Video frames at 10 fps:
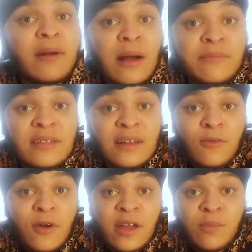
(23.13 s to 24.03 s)
I'm still
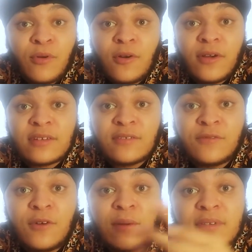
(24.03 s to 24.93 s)
a work in progress, you
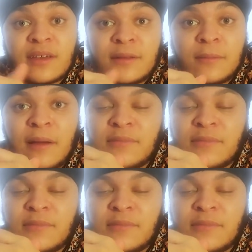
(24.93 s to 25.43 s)
feel what I'm saying?